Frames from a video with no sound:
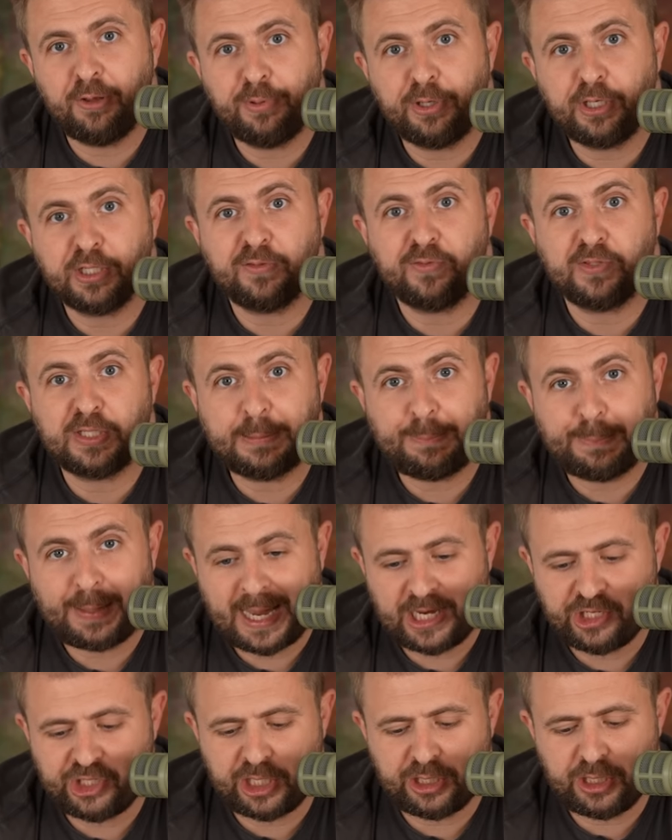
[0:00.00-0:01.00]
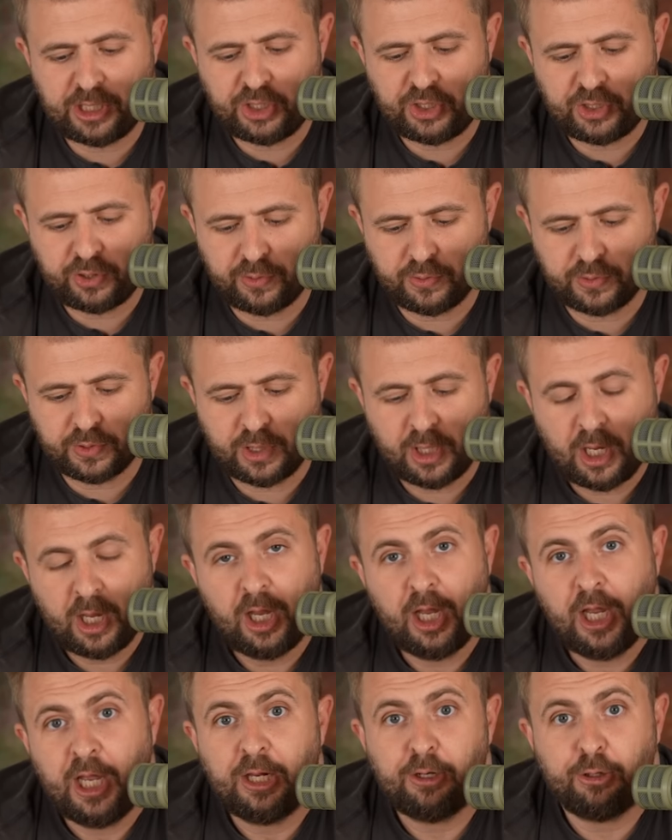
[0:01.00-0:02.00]
because of supply chain issues.
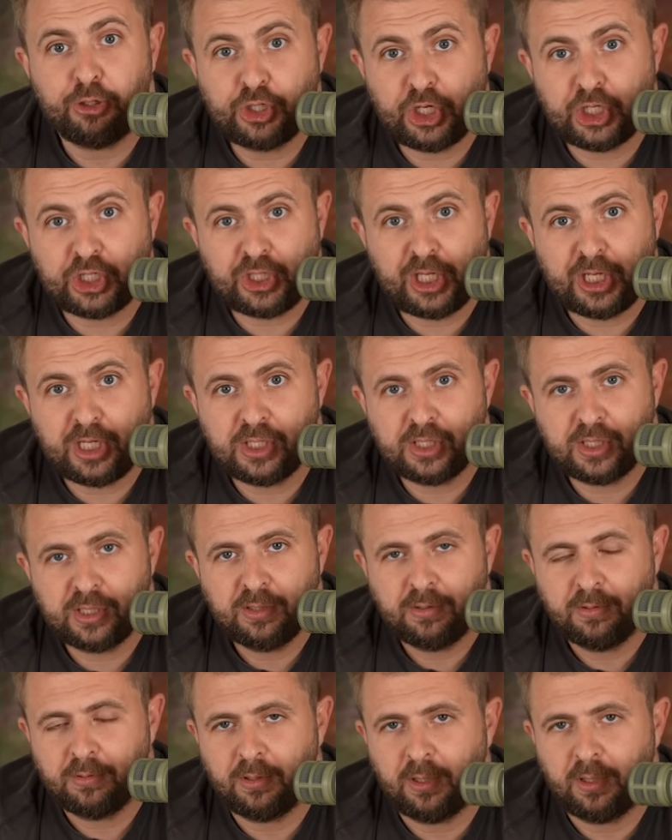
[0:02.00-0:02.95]
Logistics